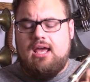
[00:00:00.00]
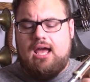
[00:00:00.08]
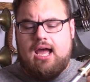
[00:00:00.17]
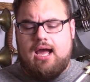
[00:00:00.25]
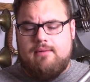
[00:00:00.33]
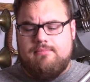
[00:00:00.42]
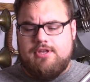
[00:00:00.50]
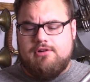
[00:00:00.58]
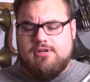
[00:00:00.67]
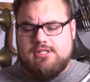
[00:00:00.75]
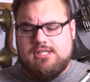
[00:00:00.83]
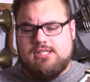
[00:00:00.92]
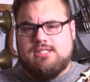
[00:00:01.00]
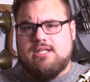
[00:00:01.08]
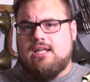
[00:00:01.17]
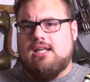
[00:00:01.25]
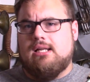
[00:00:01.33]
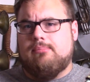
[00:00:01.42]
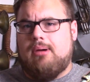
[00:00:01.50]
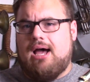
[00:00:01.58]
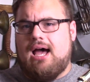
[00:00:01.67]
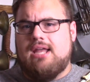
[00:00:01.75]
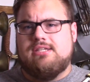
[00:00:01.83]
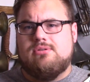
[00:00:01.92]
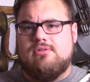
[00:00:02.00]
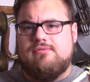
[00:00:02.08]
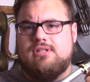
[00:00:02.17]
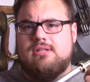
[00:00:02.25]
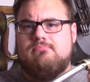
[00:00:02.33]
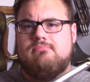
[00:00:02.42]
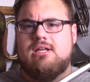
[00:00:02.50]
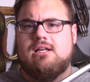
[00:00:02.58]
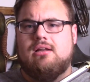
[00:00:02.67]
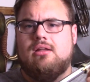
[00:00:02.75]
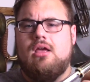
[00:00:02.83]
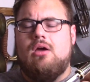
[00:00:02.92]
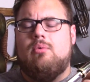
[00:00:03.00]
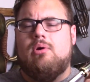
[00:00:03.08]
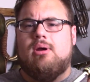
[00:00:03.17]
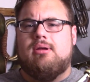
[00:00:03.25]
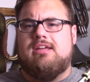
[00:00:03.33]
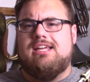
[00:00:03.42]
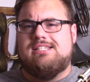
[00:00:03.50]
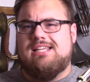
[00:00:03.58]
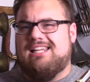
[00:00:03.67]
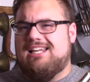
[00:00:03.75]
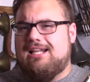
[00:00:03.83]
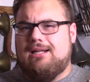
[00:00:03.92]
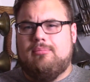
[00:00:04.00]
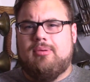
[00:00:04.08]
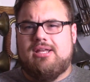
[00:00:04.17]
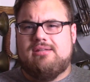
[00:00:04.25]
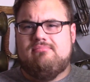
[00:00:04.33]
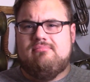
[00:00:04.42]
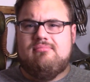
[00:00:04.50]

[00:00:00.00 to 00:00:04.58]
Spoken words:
There is just a little part sort of in the middle where it gets a little bit